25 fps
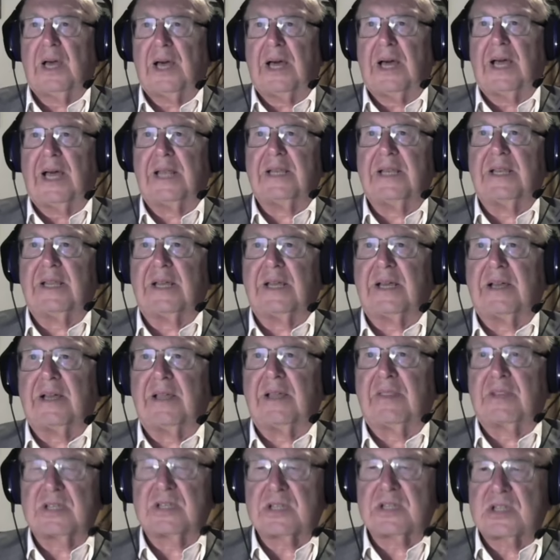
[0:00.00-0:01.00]
And
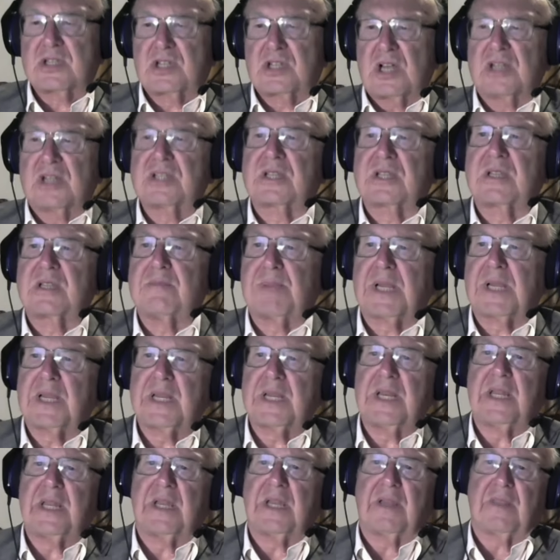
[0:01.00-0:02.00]
this is just the
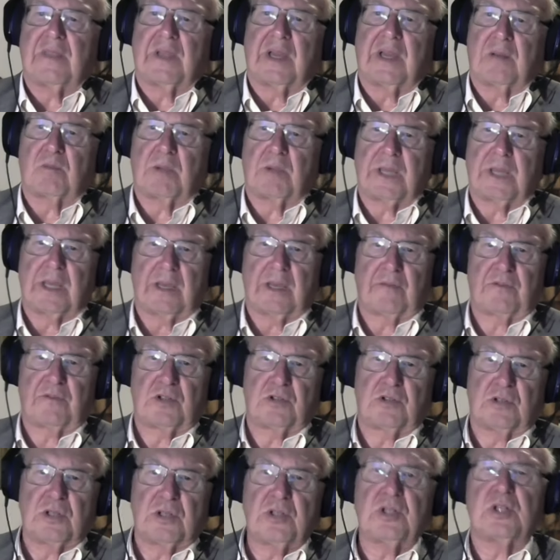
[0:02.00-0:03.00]
beginning that we have
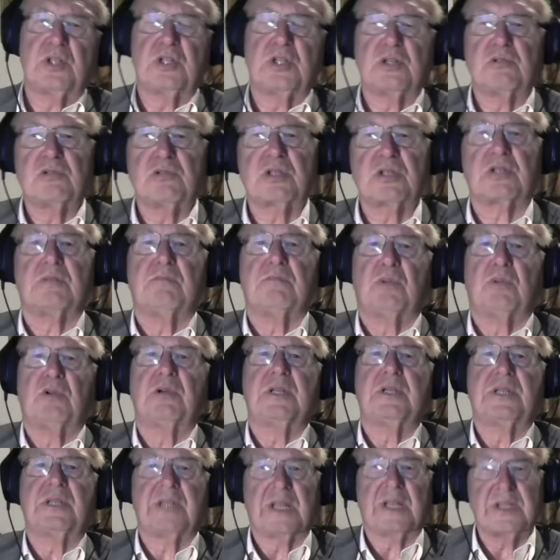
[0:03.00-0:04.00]
to introduce a
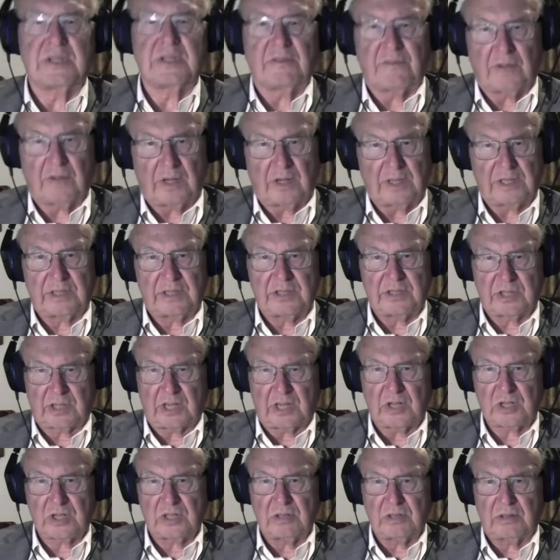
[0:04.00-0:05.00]
more intensified
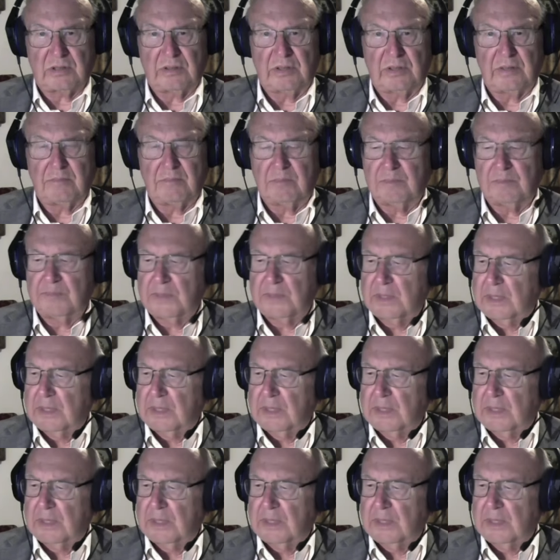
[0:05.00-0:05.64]
discussion on them.